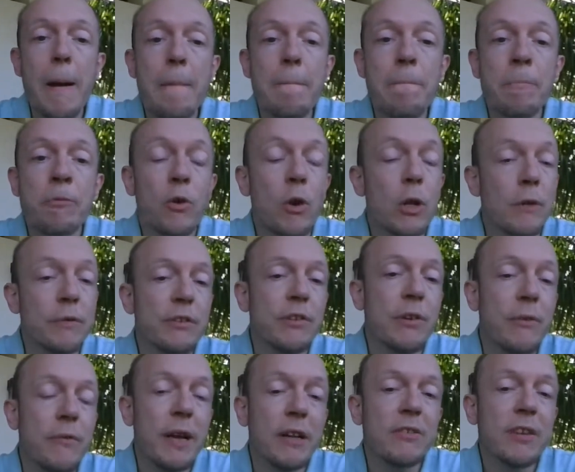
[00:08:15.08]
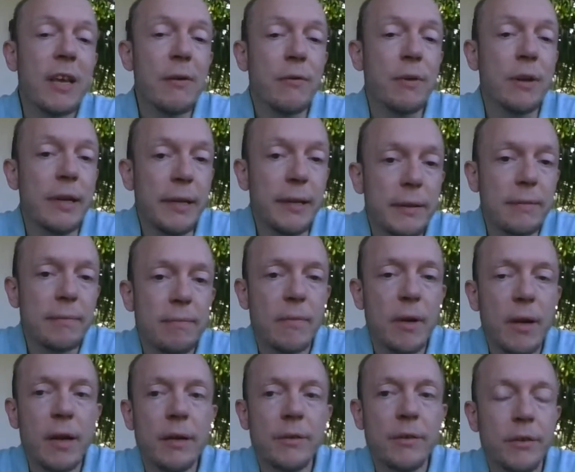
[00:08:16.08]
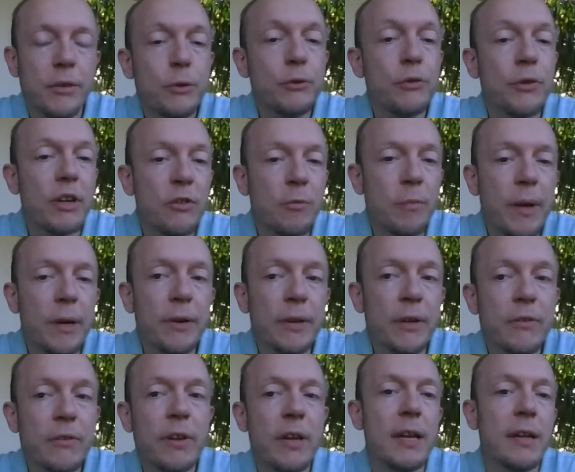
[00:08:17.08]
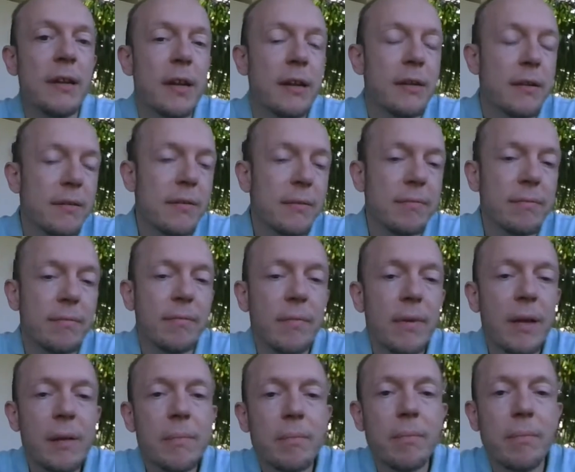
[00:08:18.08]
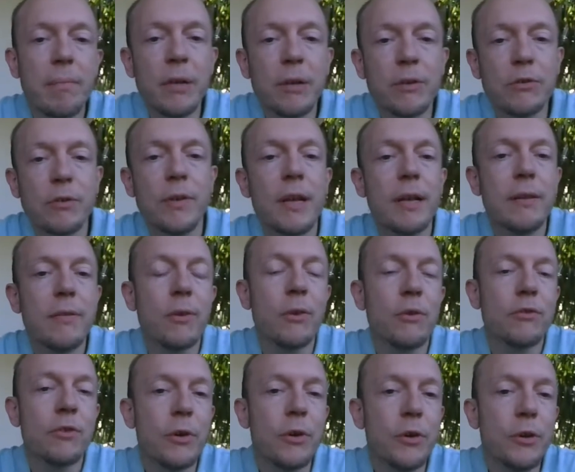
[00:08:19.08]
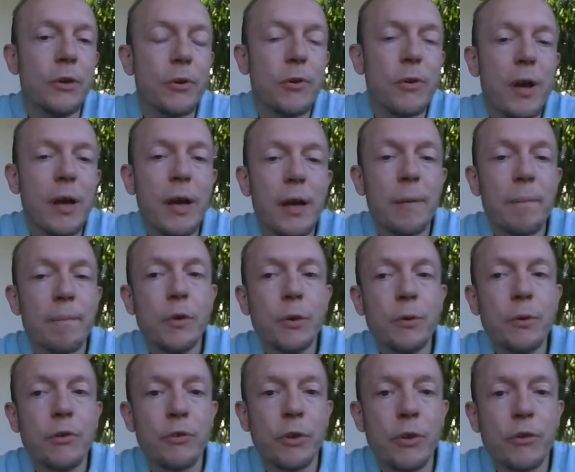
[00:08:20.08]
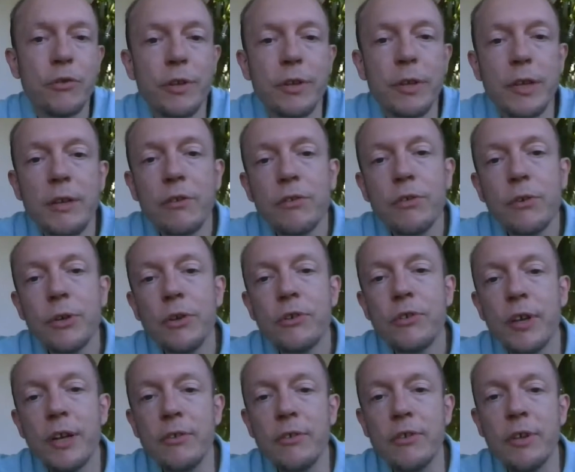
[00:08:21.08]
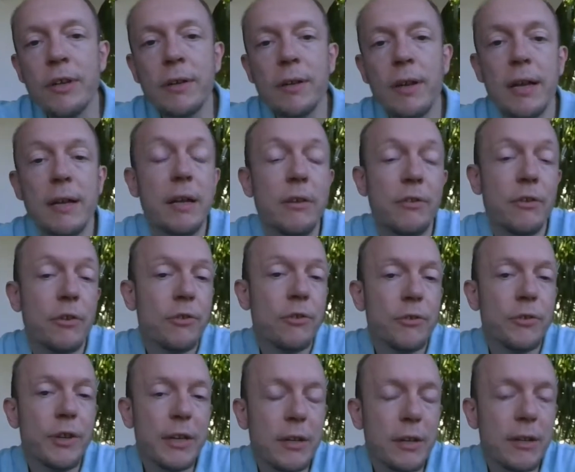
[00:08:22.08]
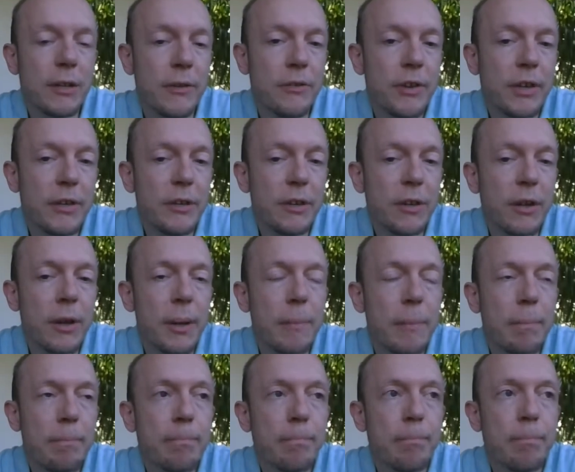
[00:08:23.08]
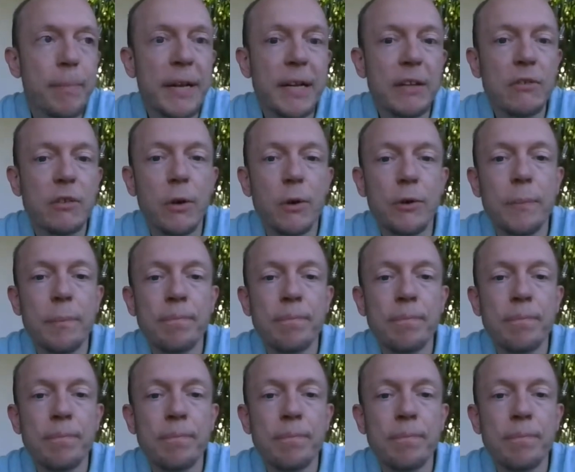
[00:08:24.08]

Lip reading: So all of this affects heavily the user experience and because of that also your results in the search engine and then just your general page load.